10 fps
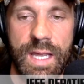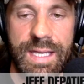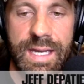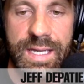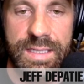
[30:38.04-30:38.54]

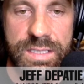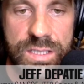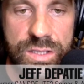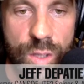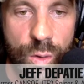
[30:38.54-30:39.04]
in a
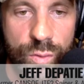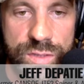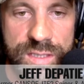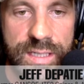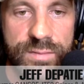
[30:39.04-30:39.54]
total
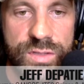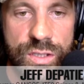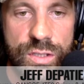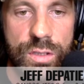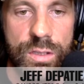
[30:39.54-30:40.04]
state of
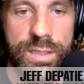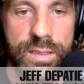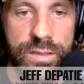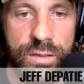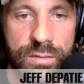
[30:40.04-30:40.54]

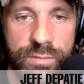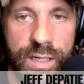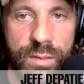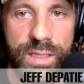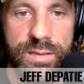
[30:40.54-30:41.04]
security in your
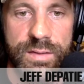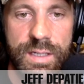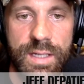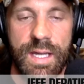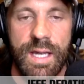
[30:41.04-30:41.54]
environment.
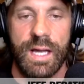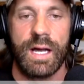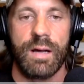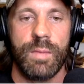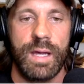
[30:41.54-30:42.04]

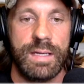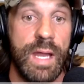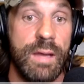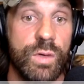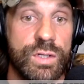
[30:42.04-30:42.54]

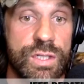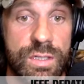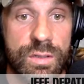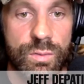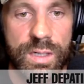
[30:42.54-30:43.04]
And then
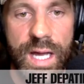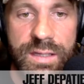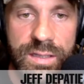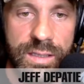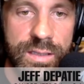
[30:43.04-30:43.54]
what
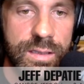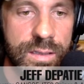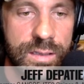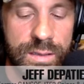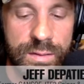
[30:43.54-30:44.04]
I think
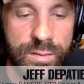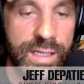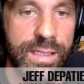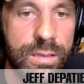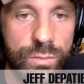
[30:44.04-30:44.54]

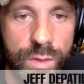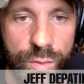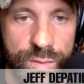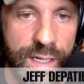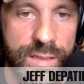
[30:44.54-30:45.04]
the
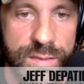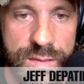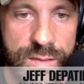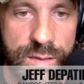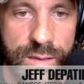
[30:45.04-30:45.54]
hero
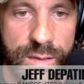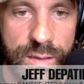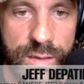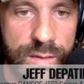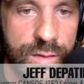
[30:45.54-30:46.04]
does,
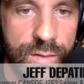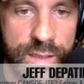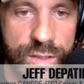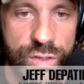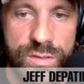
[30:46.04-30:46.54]
and
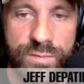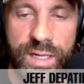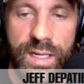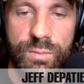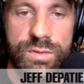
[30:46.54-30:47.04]
like a Joseph
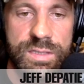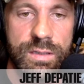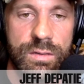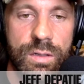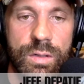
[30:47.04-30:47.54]
Campbell's
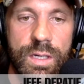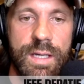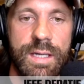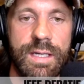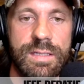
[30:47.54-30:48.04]
hero,
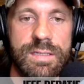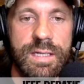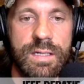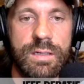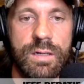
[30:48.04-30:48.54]
is
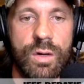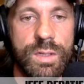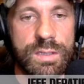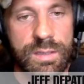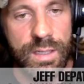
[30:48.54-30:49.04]
they
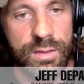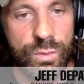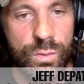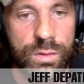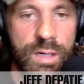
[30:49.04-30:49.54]
go into the
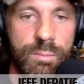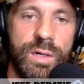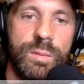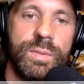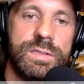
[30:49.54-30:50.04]
underworld on
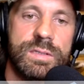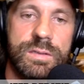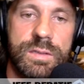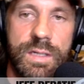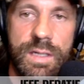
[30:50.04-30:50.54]
purpose